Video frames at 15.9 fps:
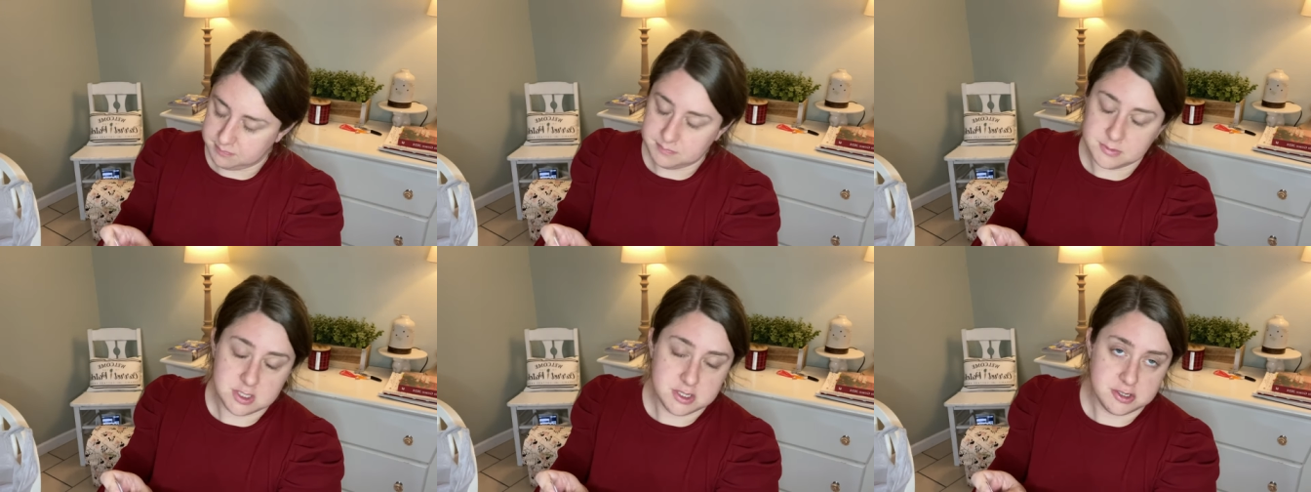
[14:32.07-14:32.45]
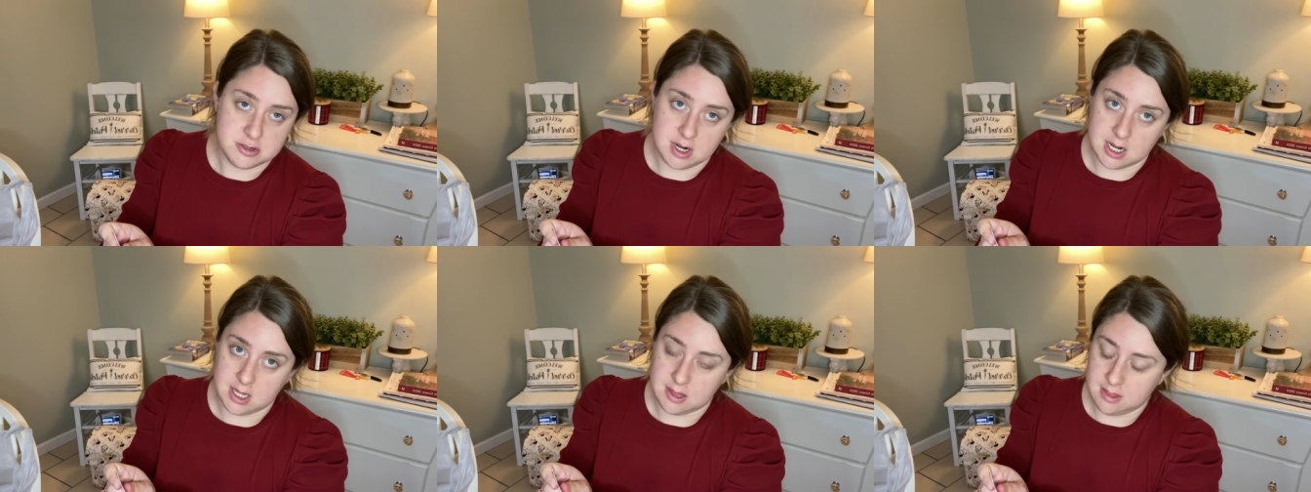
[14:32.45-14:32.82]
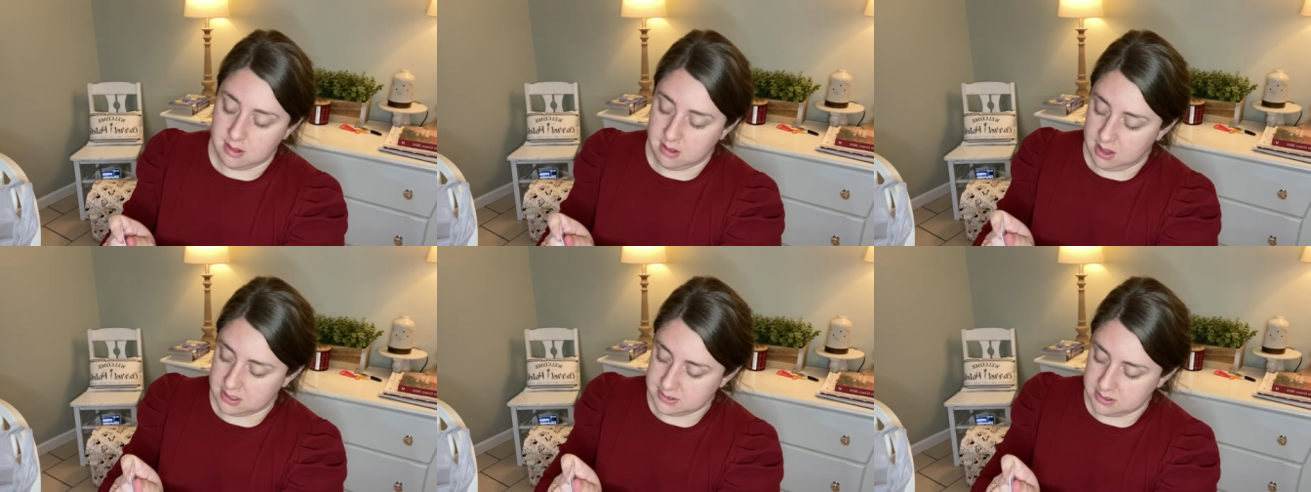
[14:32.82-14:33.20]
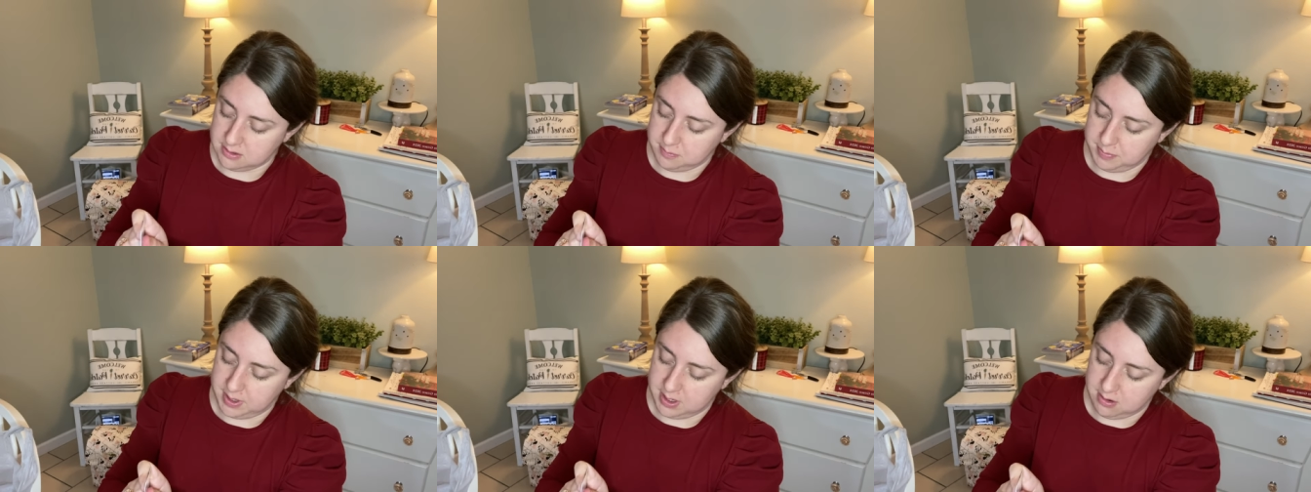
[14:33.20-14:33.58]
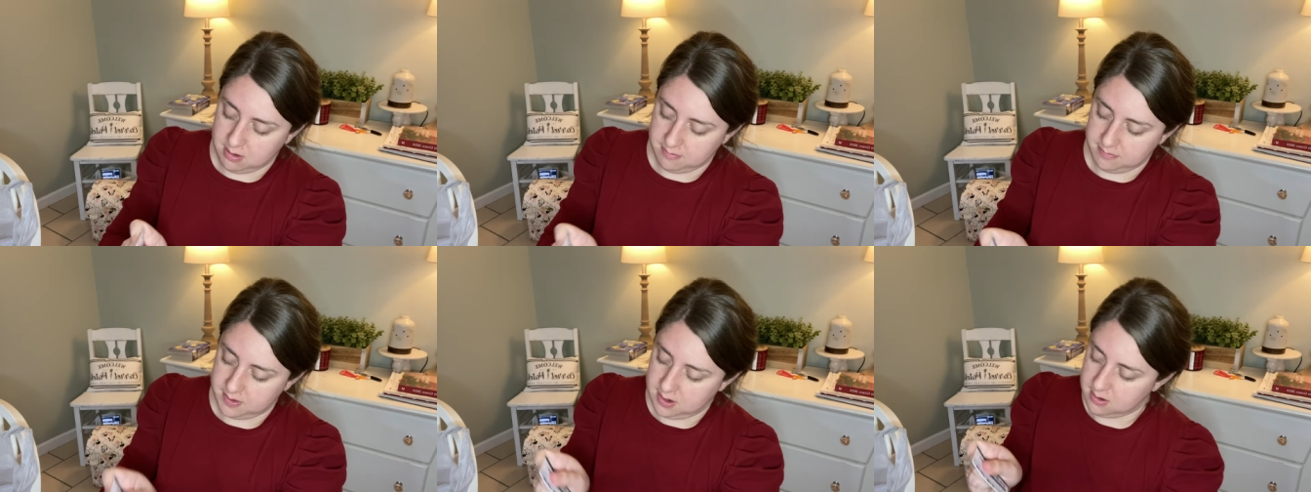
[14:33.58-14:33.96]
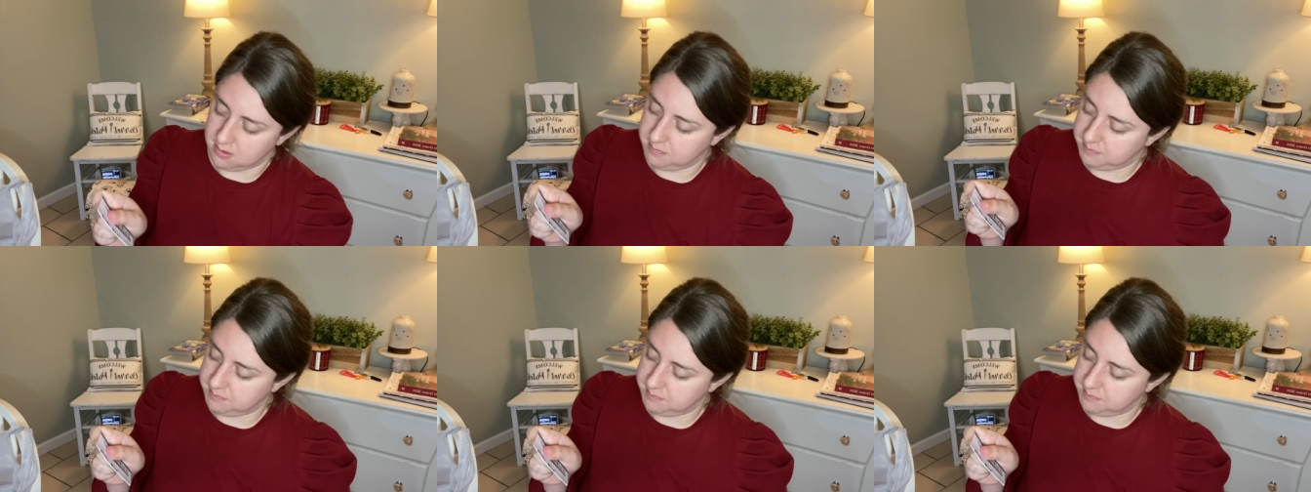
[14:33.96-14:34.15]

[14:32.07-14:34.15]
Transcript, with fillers: I'm just trying to get the last little bit off here.